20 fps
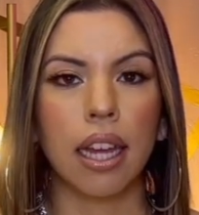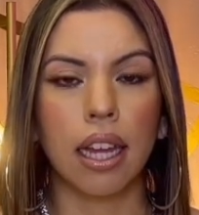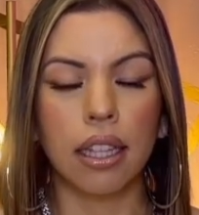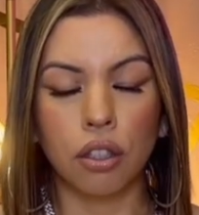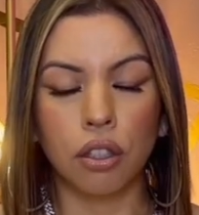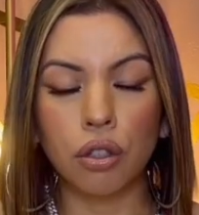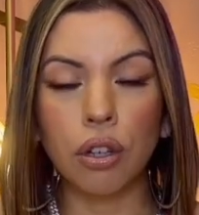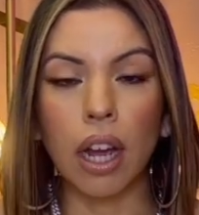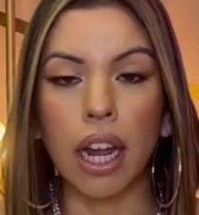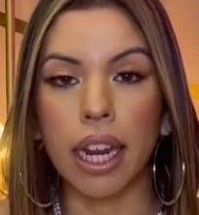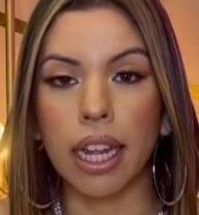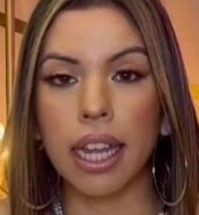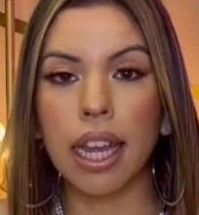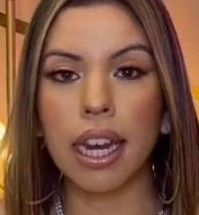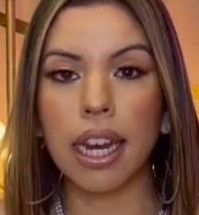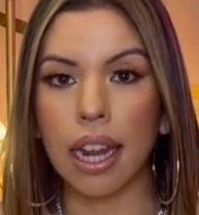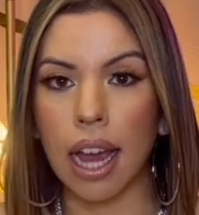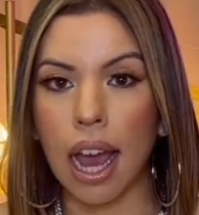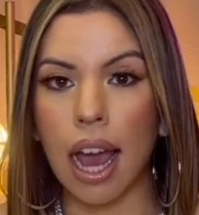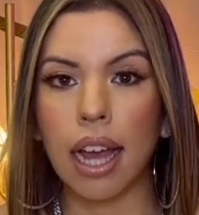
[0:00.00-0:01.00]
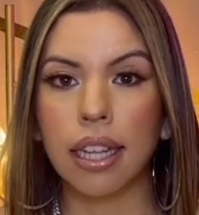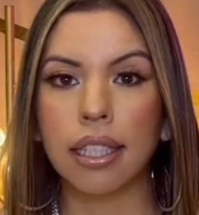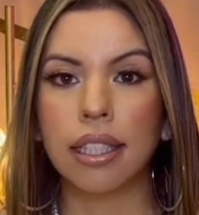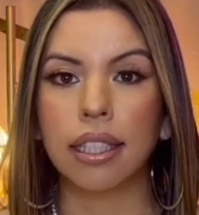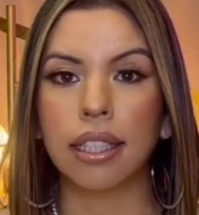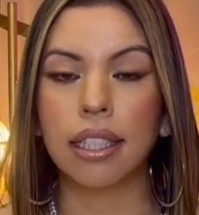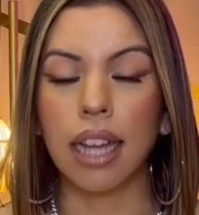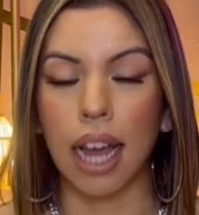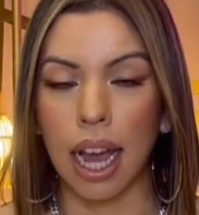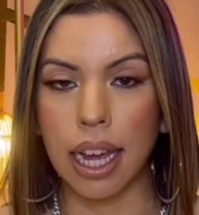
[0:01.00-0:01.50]
try to get it as
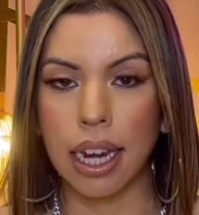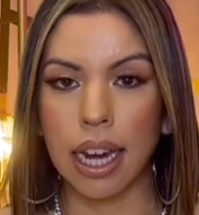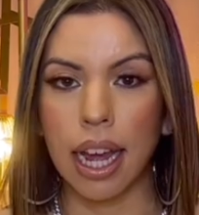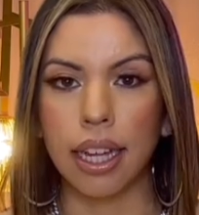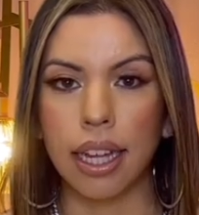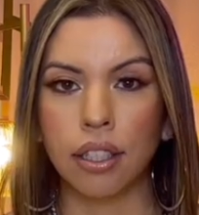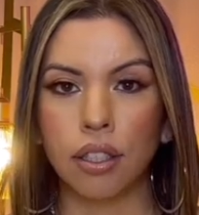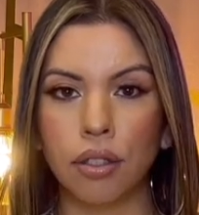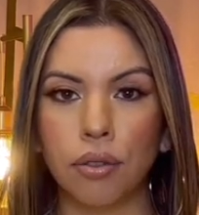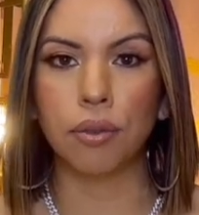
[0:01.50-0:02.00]
tight as you can.